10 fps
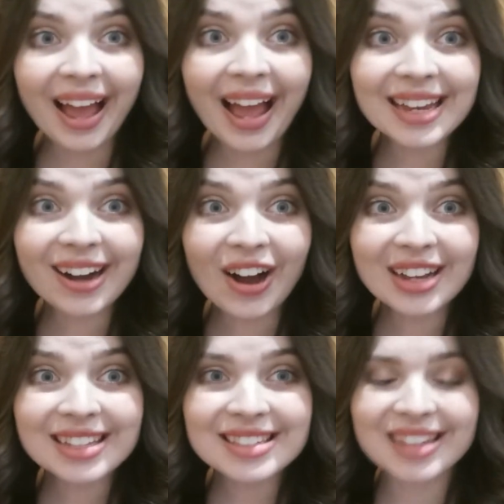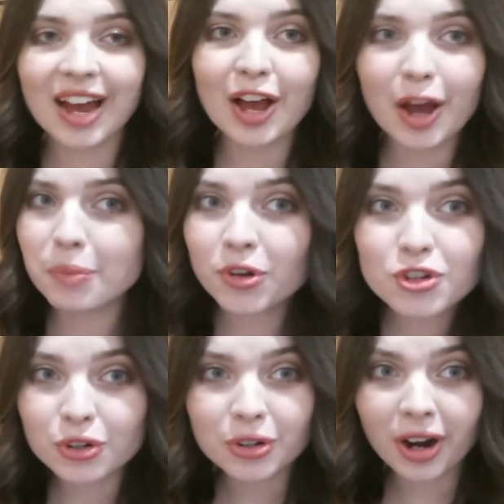hey guys, I'm not
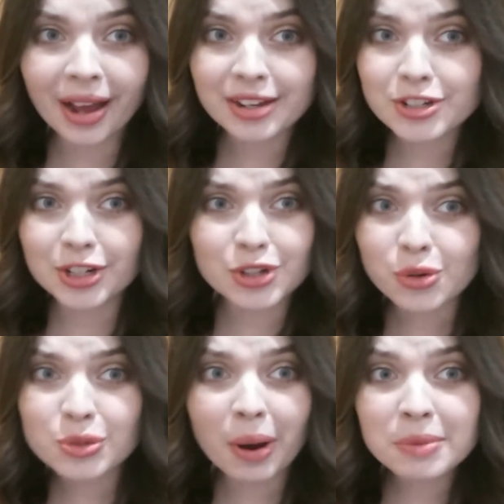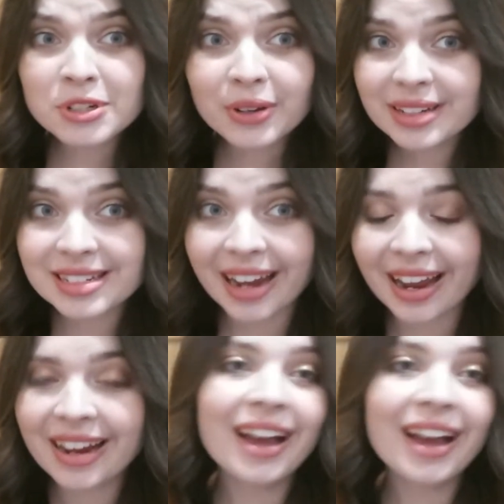sure I actually told you what I was doing today.